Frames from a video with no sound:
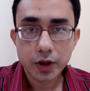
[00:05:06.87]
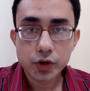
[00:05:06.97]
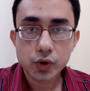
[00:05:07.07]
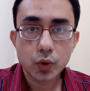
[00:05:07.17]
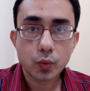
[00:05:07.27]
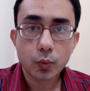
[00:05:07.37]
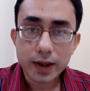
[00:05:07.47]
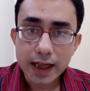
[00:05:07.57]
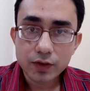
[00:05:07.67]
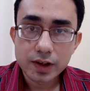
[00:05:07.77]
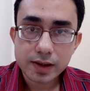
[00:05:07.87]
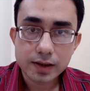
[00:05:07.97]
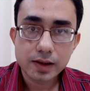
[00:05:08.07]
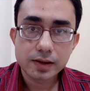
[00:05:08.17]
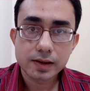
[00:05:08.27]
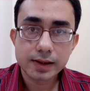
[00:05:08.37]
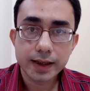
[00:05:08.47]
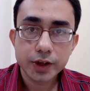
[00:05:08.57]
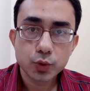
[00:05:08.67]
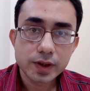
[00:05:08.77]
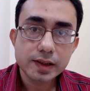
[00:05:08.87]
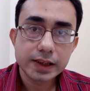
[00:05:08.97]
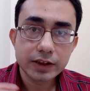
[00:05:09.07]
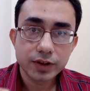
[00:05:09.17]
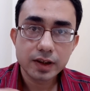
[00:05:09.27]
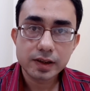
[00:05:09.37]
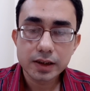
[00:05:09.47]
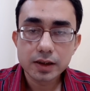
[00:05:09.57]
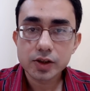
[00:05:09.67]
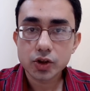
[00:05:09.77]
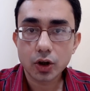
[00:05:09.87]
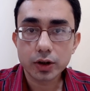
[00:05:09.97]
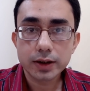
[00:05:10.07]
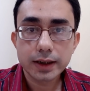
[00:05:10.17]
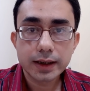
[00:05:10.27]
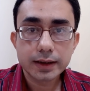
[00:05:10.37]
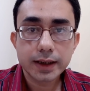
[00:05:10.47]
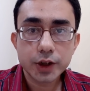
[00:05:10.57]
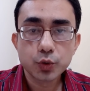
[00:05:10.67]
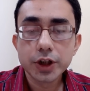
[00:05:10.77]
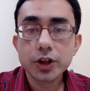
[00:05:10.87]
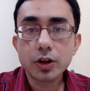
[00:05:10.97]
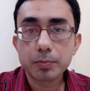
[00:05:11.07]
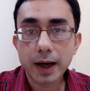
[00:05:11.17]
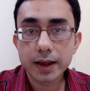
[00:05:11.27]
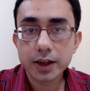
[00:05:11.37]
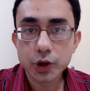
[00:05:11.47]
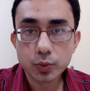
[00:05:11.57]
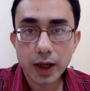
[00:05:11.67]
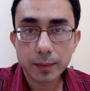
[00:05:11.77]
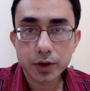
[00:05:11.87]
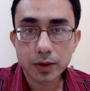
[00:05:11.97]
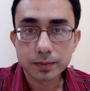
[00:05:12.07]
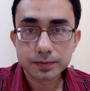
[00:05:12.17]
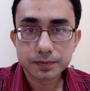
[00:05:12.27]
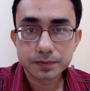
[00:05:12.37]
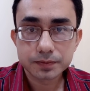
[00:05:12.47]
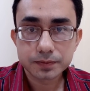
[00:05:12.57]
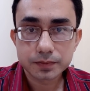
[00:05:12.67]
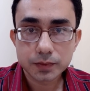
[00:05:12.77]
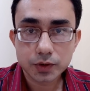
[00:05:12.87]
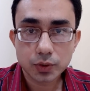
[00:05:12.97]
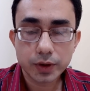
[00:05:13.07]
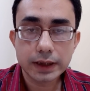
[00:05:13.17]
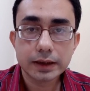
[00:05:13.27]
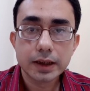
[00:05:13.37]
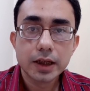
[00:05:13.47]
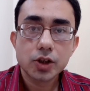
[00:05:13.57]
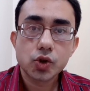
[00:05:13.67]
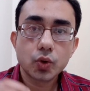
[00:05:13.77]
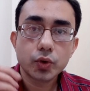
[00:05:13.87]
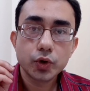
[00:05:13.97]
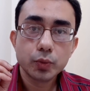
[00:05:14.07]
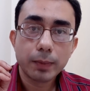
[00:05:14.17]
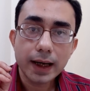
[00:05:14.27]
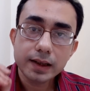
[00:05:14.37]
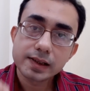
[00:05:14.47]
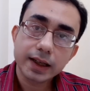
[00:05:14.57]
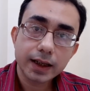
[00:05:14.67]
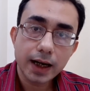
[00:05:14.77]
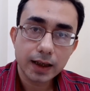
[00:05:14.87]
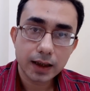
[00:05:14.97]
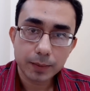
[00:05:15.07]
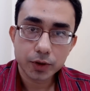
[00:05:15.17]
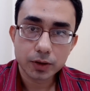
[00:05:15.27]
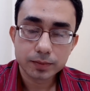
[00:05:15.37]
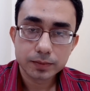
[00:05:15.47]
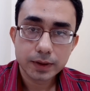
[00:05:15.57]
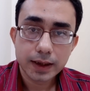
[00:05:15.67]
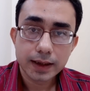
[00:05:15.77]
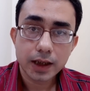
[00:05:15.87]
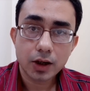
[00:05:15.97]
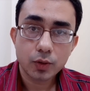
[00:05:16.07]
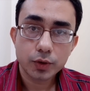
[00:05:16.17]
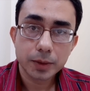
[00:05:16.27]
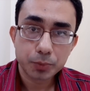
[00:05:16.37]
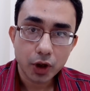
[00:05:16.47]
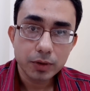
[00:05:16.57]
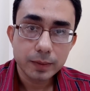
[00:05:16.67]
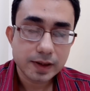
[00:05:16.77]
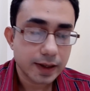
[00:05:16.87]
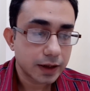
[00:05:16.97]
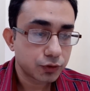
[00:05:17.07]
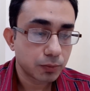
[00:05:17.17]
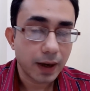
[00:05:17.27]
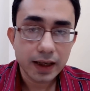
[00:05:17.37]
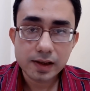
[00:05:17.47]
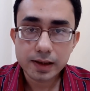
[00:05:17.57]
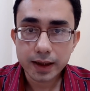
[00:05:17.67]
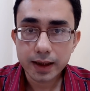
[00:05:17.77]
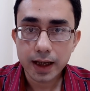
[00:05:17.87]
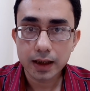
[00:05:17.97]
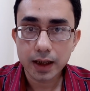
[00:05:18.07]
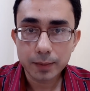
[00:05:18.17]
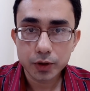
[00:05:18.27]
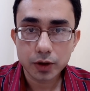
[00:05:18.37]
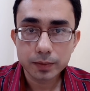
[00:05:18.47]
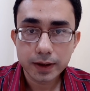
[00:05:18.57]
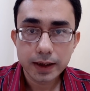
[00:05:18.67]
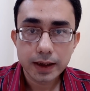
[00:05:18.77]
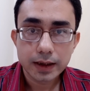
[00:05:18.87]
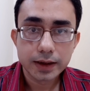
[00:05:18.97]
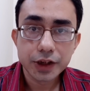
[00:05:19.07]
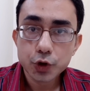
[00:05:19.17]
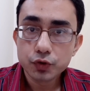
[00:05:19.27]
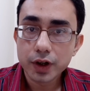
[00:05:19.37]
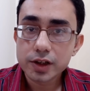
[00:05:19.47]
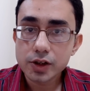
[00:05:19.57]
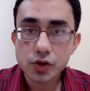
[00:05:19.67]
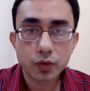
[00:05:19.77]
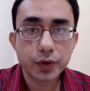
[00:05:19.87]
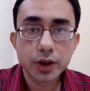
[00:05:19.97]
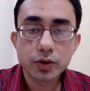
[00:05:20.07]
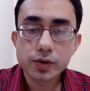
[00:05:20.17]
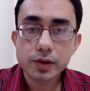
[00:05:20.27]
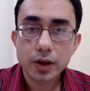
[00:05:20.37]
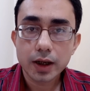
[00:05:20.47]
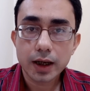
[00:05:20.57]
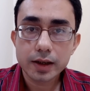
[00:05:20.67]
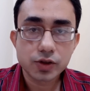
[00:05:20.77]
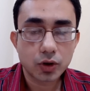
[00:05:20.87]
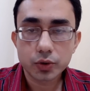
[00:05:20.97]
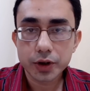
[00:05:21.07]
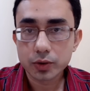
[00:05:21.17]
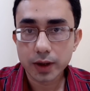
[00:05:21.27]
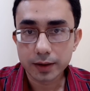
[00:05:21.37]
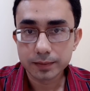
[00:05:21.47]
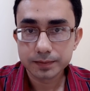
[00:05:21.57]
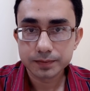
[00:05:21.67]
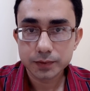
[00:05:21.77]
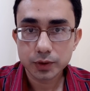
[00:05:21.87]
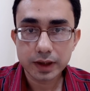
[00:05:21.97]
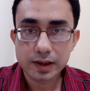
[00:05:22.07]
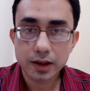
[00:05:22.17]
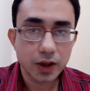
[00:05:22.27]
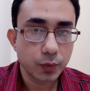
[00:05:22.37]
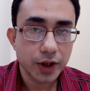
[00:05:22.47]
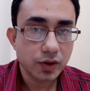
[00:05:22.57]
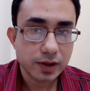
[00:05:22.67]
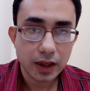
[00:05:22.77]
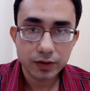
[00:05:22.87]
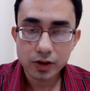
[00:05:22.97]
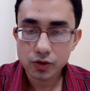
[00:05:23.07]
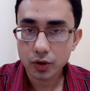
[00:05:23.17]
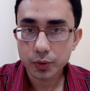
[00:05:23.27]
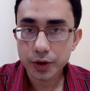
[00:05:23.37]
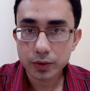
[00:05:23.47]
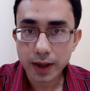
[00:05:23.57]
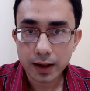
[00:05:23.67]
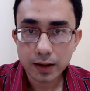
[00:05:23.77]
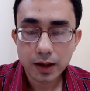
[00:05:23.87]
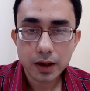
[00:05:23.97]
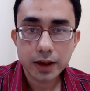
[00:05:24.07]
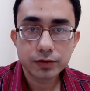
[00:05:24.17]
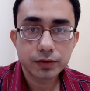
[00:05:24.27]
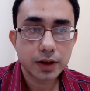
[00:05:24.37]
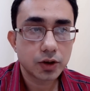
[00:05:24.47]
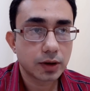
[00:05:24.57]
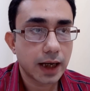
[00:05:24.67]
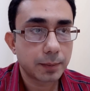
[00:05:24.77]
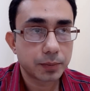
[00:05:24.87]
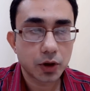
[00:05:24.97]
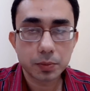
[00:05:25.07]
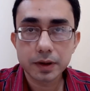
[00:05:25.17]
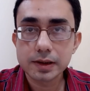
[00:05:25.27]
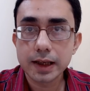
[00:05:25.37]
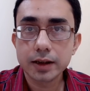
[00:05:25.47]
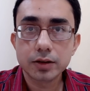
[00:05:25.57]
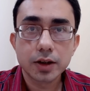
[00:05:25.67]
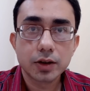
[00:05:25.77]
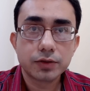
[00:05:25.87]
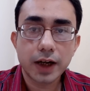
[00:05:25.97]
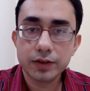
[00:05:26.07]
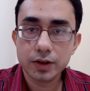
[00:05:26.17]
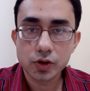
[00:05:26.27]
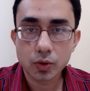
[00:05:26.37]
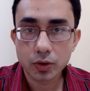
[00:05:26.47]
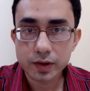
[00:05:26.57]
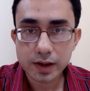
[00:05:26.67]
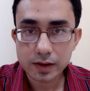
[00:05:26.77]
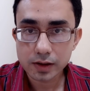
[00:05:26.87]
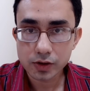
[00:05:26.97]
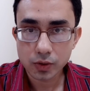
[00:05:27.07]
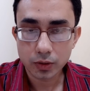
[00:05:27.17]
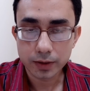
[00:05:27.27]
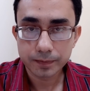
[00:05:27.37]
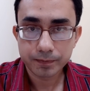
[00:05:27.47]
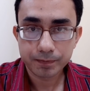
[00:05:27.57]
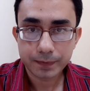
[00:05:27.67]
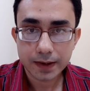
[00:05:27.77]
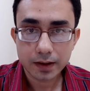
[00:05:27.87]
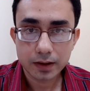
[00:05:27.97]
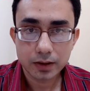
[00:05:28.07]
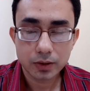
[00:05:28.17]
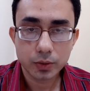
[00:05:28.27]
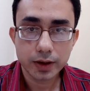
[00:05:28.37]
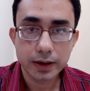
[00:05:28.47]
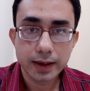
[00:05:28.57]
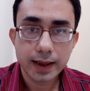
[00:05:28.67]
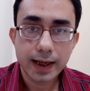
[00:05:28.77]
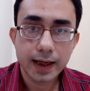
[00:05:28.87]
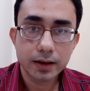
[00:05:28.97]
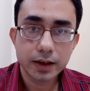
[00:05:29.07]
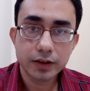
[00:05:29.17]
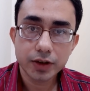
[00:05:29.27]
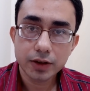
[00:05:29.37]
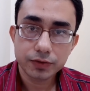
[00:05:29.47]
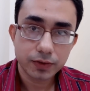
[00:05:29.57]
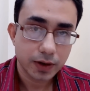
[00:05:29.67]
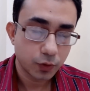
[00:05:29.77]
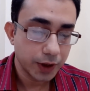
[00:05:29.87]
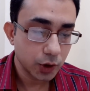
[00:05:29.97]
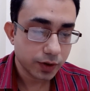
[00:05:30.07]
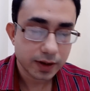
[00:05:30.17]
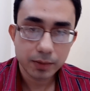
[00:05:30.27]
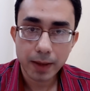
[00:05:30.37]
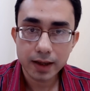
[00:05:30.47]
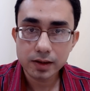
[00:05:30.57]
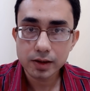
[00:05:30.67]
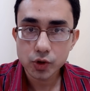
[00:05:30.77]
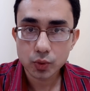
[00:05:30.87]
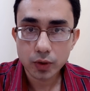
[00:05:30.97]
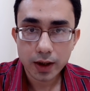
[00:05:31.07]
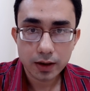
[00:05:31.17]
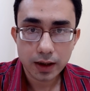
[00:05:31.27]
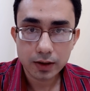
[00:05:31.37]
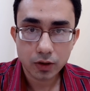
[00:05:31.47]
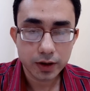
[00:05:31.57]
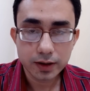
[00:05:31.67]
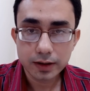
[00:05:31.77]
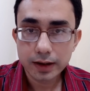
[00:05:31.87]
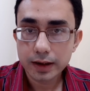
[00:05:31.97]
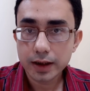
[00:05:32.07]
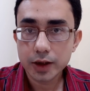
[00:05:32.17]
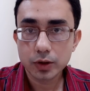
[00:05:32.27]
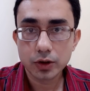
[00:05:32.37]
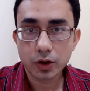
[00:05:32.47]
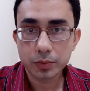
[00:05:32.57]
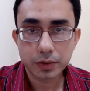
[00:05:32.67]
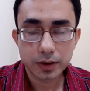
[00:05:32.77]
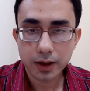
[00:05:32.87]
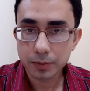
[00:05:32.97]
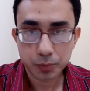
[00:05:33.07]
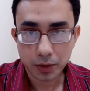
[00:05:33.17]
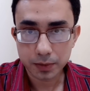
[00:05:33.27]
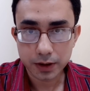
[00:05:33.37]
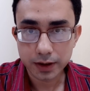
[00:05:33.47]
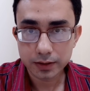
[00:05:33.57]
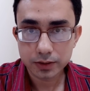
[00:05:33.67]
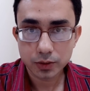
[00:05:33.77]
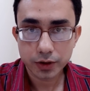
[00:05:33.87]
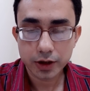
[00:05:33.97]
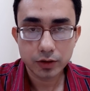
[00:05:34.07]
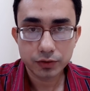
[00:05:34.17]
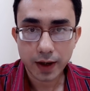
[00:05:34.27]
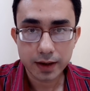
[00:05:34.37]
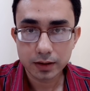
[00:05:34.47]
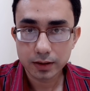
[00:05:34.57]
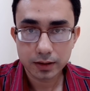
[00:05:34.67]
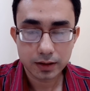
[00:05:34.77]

So what I will suggest is that you just give it a serious thought that you need not buy a new laptop. Okay, so you buy a second-hand laptop. Now, the problem is that if you buy a second-hand laptop, the new versions of Windows is not going to run. Okay, certainly Windows 11 is not going to run if your laptop is like 5 years old or 6 years old. Okay, and even if Windows 10 manages to run on it, it will not run properly. Okay, you will find